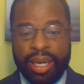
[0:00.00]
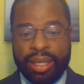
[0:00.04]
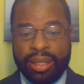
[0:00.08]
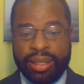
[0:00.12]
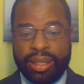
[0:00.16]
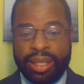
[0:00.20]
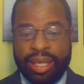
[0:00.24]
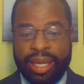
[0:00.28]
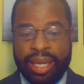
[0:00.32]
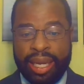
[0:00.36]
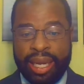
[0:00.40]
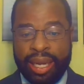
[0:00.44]

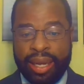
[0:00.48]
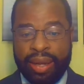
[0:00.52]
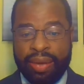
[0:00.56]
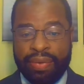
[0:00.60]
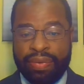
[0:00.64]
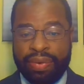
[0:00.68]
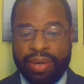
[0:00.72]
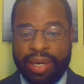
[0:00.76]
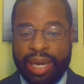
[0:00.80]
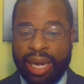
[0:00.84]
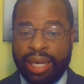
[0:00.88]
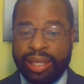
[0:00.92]
to
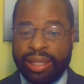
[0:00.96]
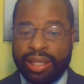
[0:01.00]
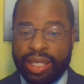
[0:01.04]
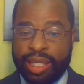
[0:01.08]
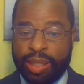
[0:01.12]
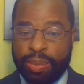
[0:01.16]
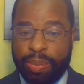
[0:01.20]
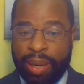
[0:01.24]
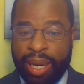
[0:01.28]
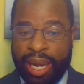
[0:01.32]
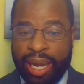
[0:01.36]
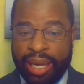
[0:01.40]
give not
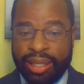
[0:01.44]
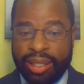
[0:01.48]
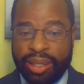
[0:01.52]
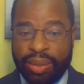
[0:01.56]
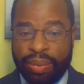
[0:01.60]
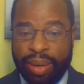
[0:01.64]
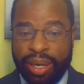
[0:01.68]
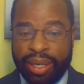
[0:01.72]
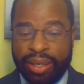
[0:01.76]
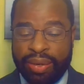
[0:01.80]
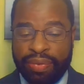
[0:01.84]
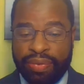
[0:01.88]
just Blacks the
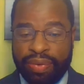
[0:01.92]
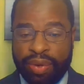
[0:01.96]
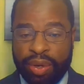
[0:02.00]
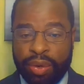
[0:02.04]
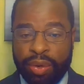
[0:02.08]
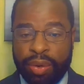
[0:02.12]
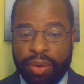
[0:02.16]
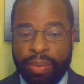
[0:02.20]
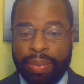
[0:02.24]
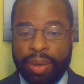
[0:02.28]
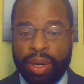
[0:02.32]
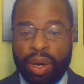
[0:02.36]
right to vote,
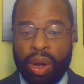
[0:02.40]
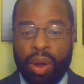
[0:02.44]
but